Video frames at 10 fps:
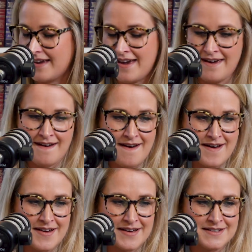
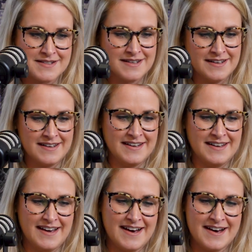And
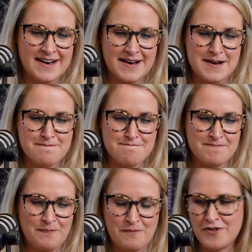
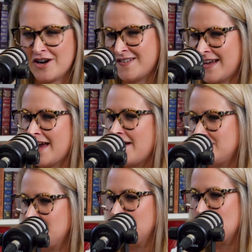first, I have
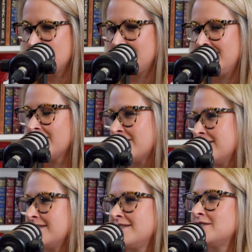to know, what's in your
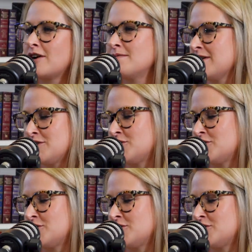Starbucks